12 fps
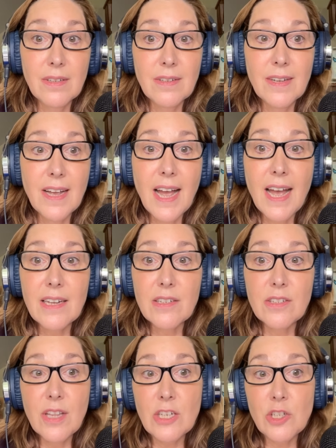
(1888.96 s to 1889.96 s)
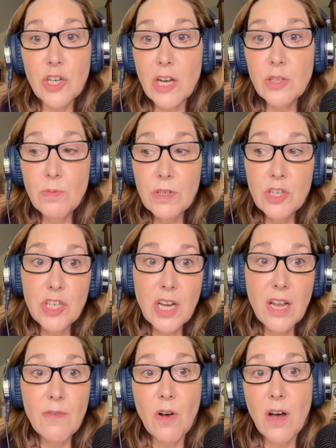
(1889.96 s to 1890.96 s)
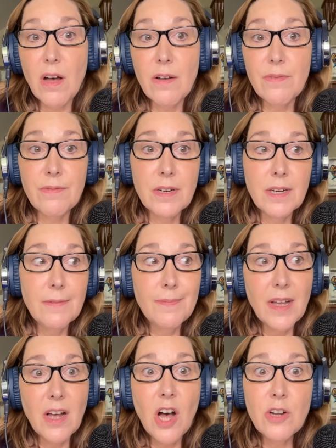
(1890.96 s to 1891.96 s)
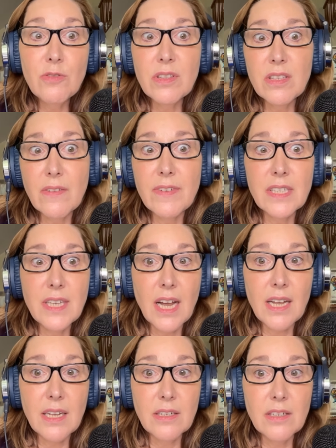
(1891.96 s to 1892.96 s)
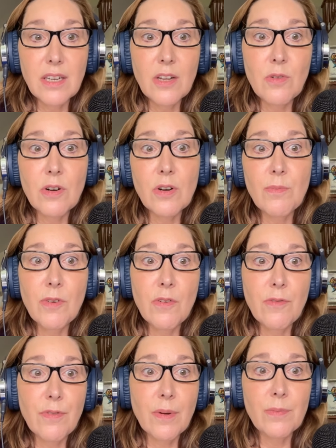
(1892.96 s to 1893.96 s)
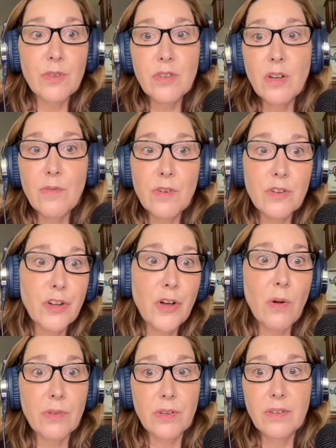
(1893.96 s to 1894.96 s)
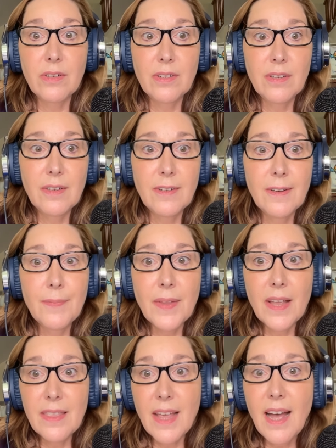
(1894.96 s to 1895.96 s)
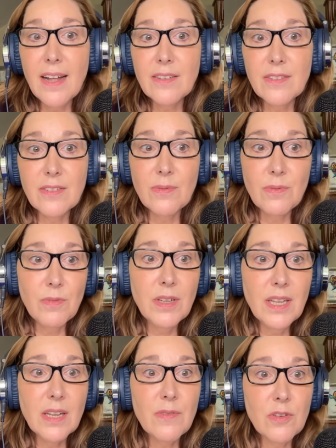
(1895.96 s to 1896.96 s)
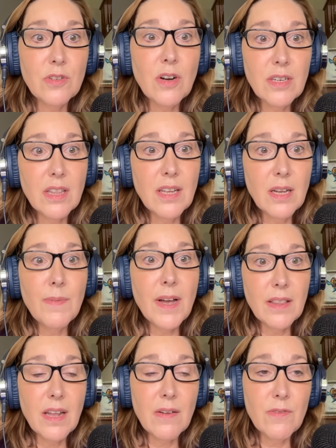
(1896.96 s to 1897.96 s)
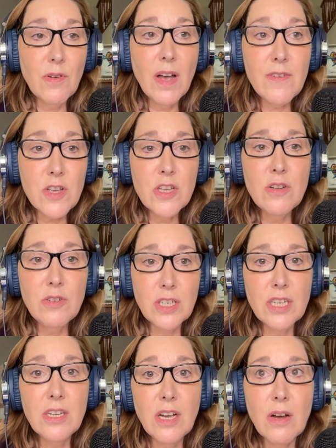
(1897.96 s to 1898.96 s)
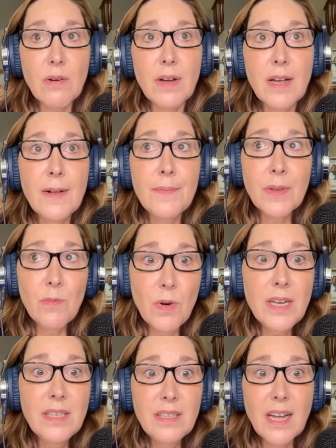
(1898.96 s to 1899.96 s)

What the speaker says: And they just want to shave off a hundredth of a second in order to move from silver to gold. And that's really, if you start to think about that, if you have a huge ego, what is that